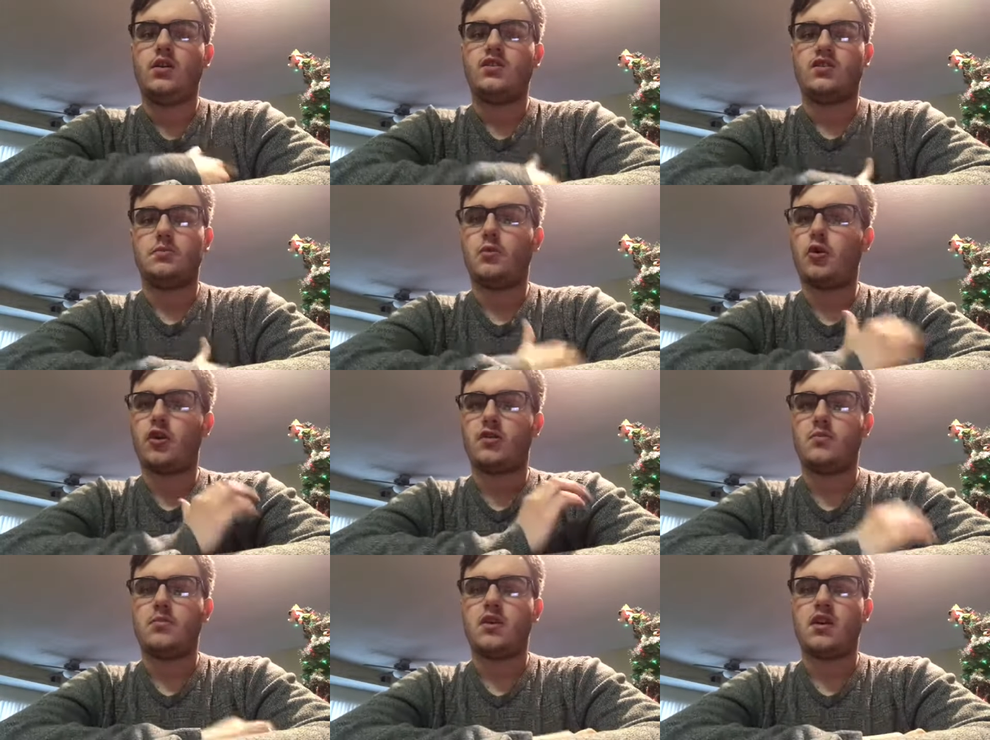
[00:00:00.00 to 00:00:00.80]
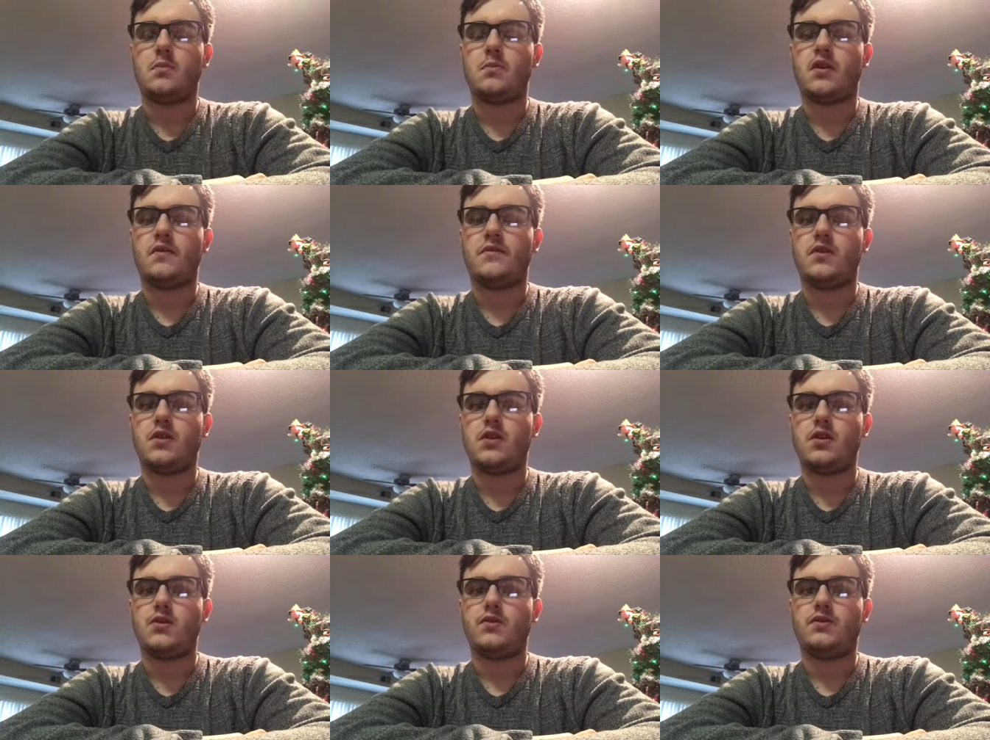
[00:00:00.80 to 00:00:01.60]
supporting me in my
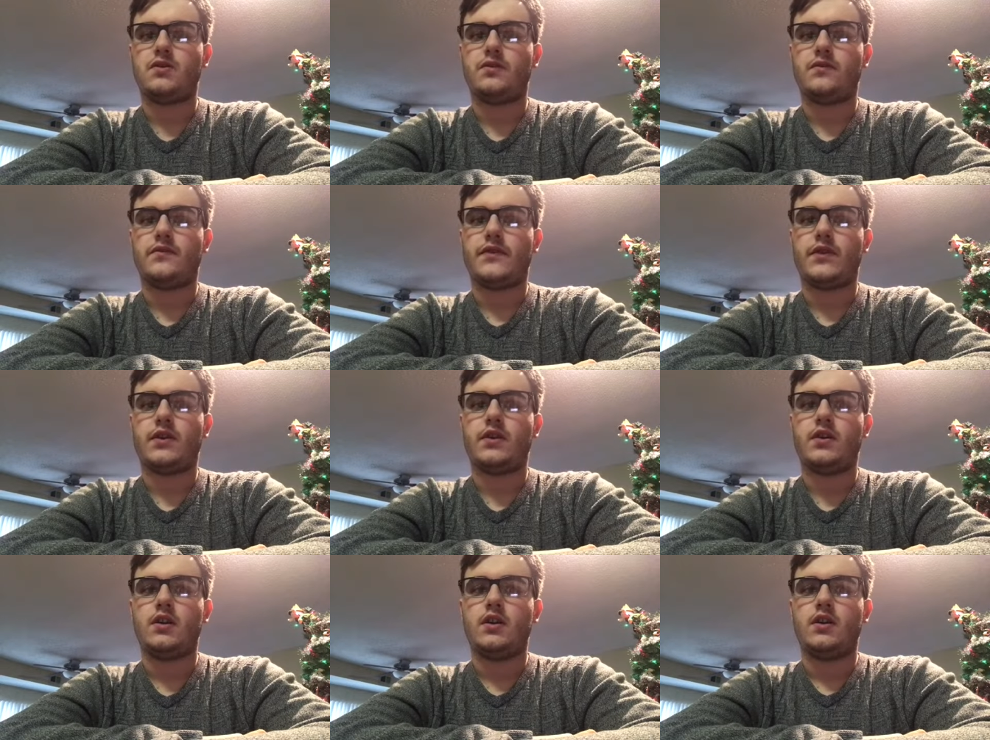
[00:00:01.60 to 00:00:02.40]
videos and for